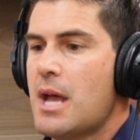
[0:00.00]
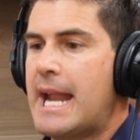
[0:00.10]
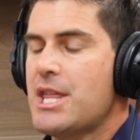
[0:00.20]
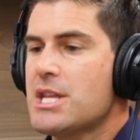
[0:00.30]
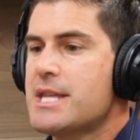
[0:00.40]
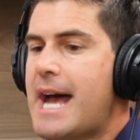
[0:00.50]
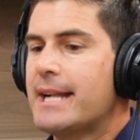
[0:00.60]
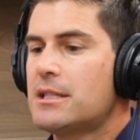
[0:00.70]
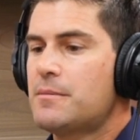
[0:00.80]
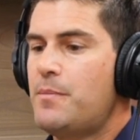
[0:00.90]
And I think
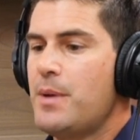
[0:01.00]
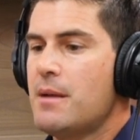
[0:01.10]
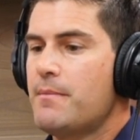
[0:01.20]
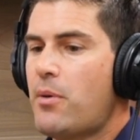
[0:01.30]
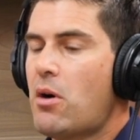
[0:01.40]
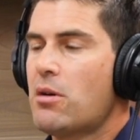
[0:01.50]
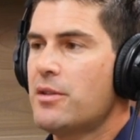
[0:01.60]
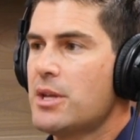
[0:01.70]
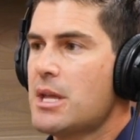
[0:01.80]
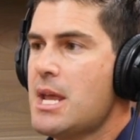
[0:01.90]
that's been part
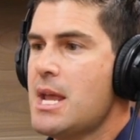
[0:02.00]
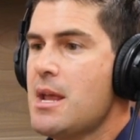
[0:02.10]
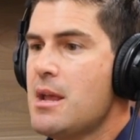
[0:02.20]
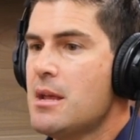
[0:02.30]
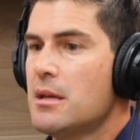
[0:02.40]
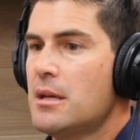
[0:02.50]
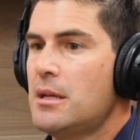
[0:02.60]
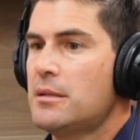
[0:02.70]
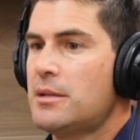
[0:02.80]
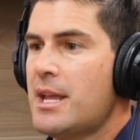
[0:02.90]
of the key
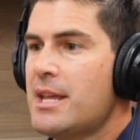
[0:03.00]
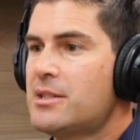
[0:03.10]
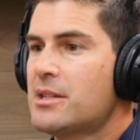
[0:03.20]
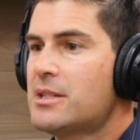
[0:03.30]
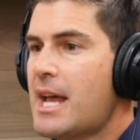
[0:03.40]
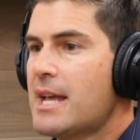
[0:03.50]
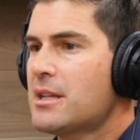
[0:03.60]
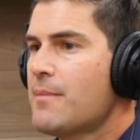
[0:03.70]
to his success.